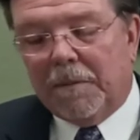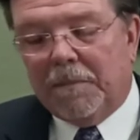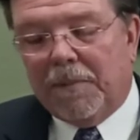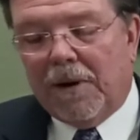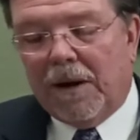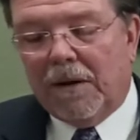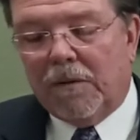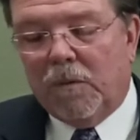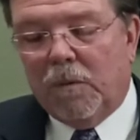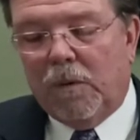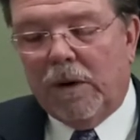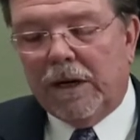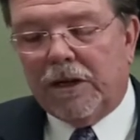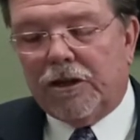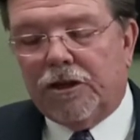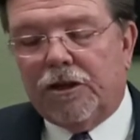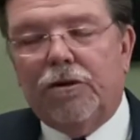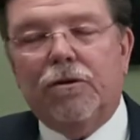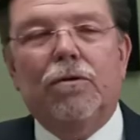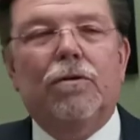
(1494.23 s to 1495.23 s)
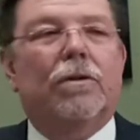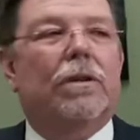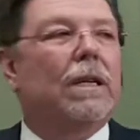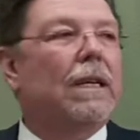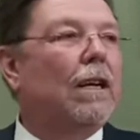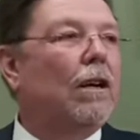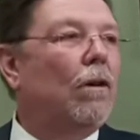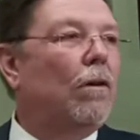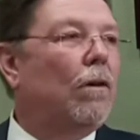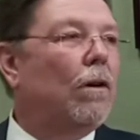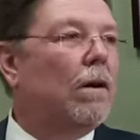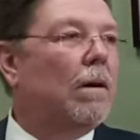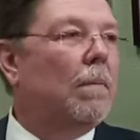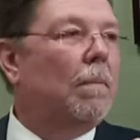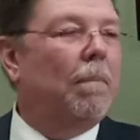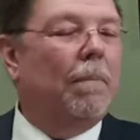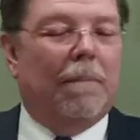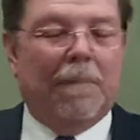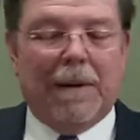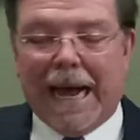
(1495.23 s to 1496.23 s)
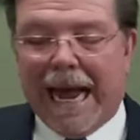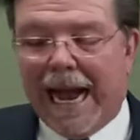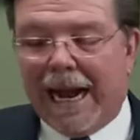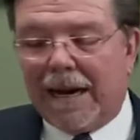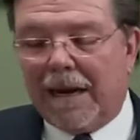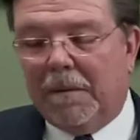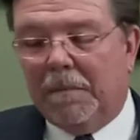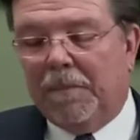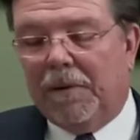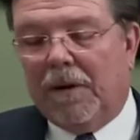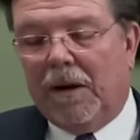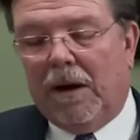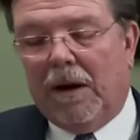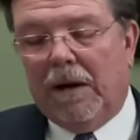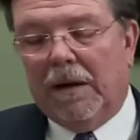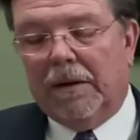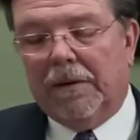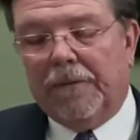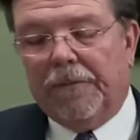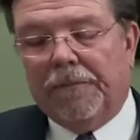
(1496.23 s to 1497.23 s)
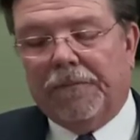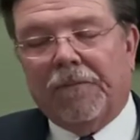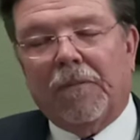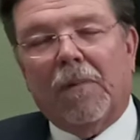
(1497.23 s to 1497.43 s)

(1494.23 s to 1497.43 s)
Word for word: upon which you can look back upon